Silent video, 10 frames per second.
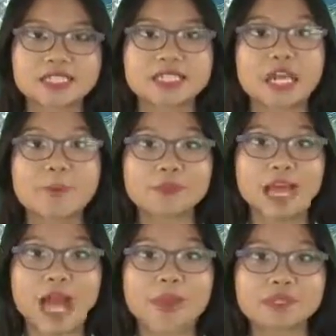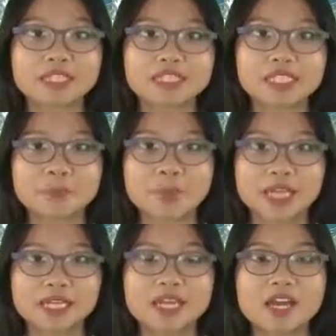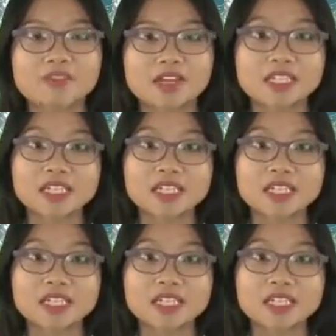inches off the ground, if you can.